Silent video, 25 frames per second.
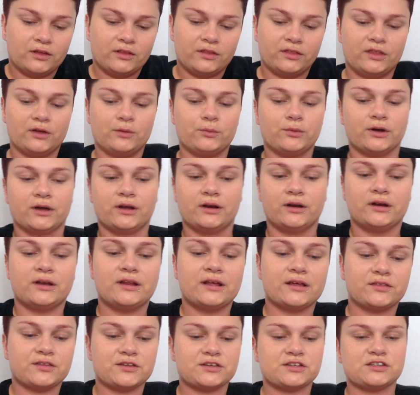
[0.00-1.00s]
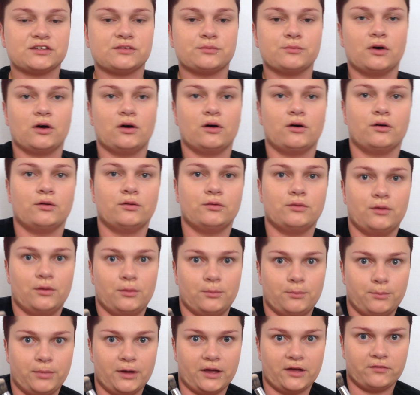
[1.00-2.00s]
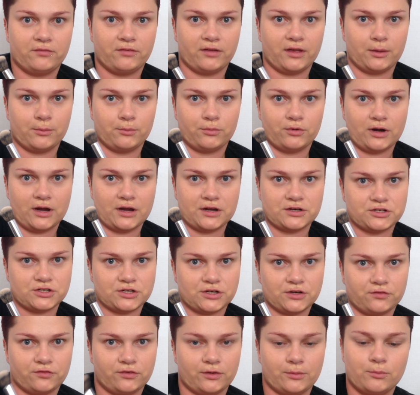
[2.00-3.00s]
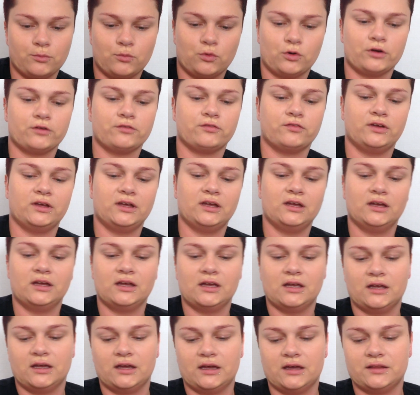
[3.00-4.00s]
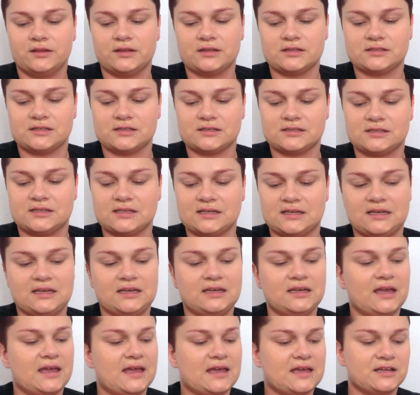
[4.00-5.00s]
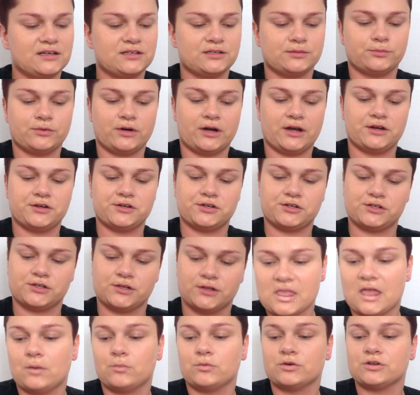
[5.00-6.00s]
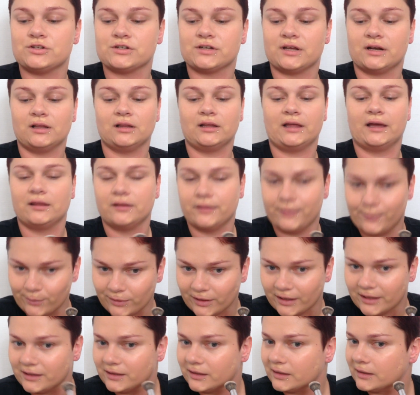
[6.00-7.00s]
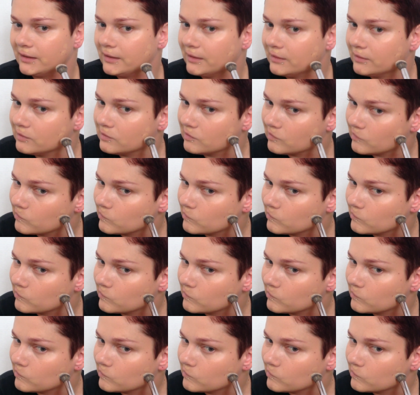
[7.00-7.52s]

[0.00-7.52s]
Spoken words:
Then we're going to take the small buffing brush from Morphe, and this is the E8 brush, and we're just going to lightly blend in